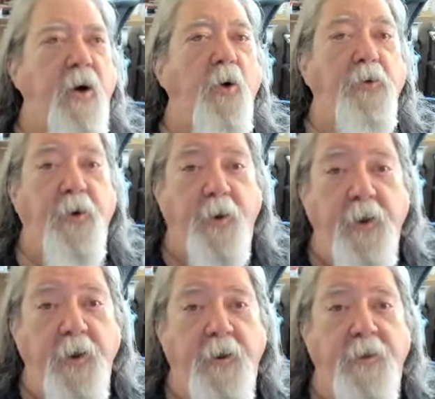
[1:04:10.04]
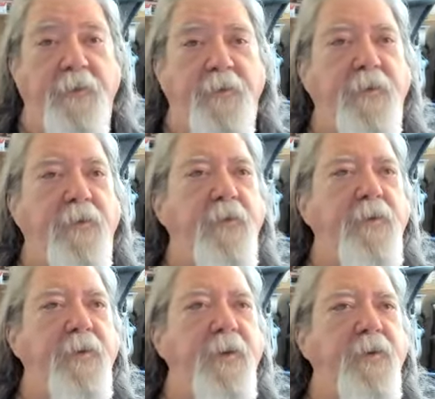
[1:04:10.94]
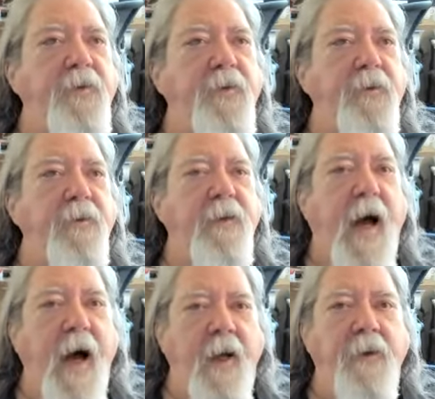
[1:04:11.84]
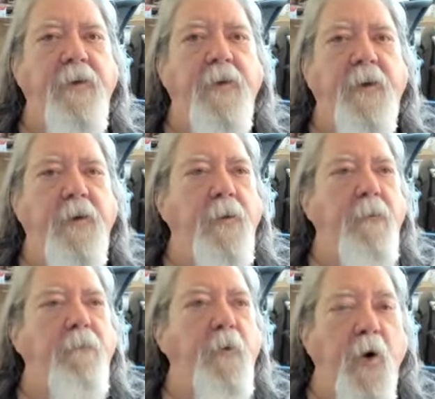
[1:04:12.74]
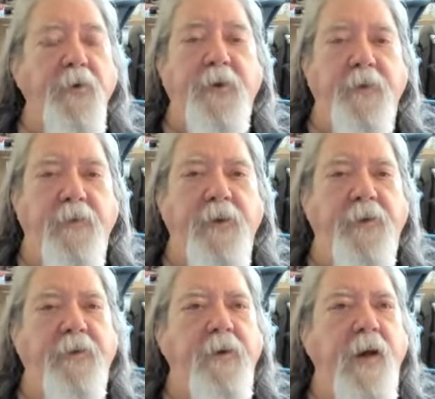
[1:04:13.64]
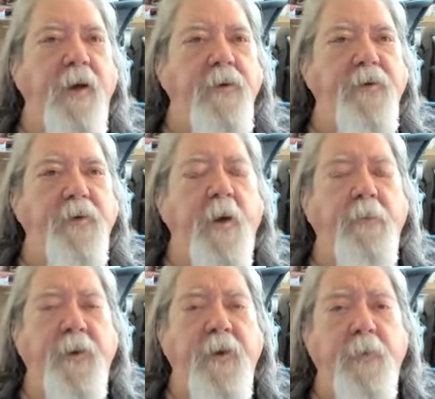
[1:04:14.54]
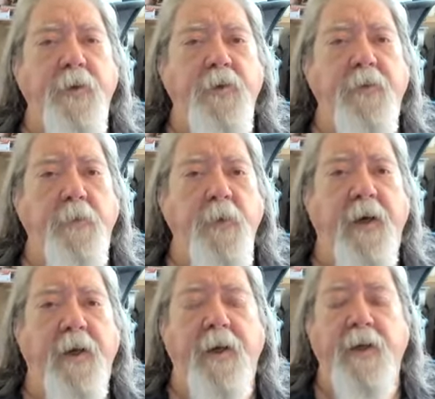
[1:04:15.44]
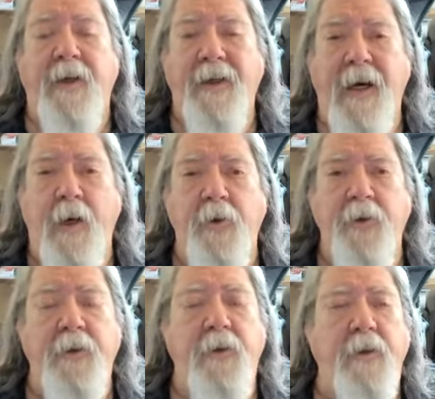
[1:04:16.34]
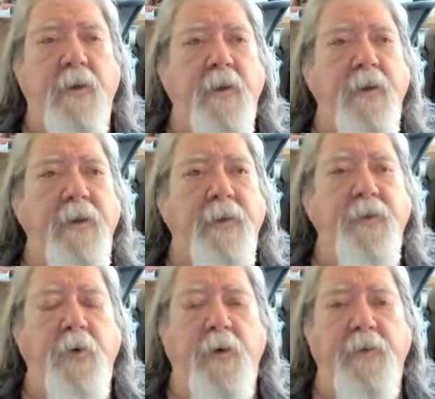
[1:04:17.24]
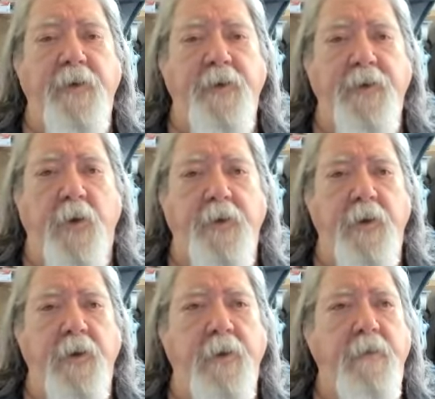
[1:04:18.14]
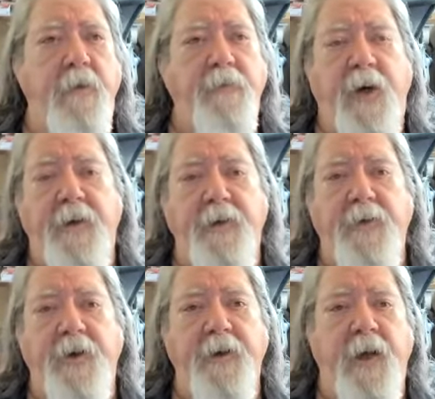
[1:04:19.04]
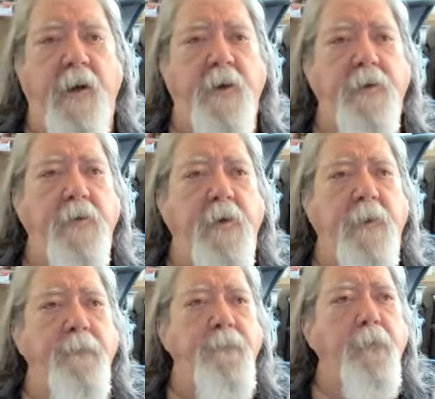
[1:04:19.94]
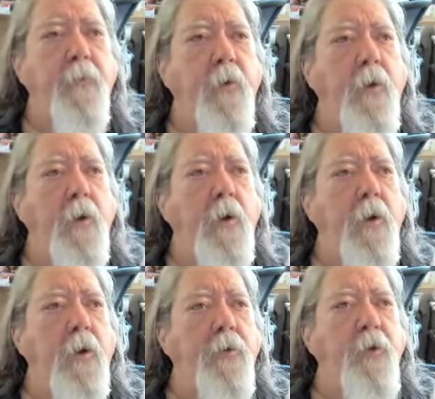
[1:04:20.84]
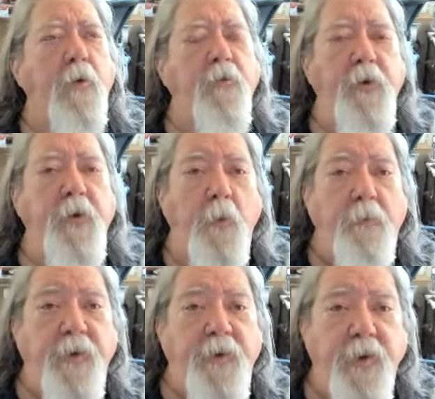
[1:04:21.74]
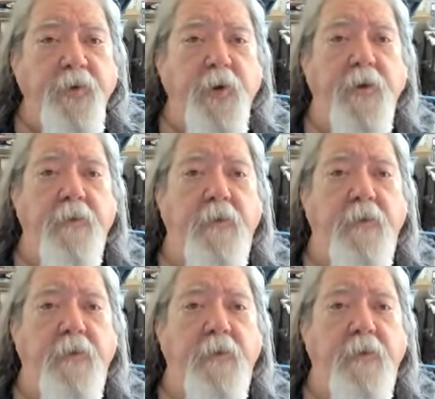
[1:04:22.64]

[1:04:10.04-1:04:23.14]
alternatives since God, for most of us, conjures up an image of a man on a cloud, and that's sort of insulting. In fact, it's idolatry. So if we don't petition